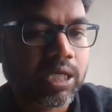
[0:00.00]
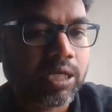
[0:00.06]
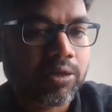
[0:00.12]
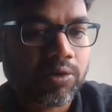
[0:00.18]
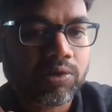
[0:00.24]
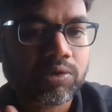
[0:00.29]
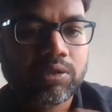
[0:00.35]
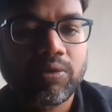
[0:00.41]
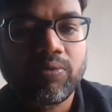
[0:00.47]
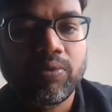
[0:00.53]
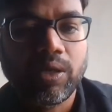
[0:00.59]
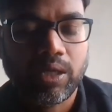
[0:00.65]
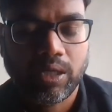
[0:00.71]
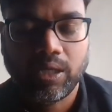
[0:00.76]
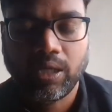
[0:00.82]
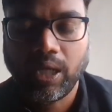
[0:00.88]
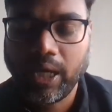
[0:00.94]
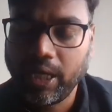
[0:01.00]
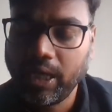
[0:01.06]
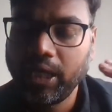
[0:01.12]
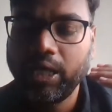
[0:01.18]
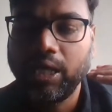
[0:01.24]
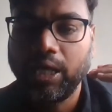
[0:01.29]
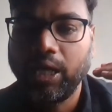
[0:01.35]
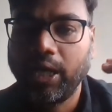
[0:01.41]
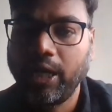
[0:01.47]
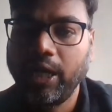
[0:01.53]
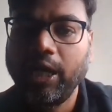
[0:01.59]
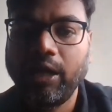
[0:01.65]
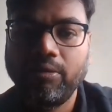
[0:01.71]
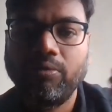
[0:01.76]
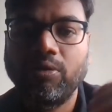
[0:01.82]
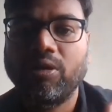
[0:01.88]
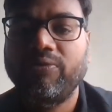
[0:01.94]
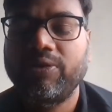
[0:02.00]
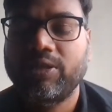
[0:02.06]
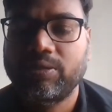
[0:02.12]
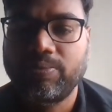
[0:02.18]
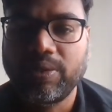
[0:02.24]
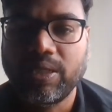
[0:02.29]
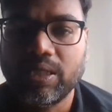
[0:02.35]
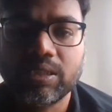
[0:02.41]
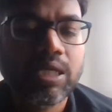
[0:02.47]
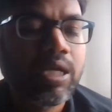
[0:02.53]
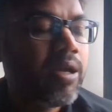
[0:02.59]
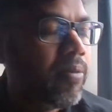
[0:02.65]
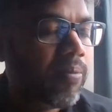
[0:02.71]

across the any level of experience.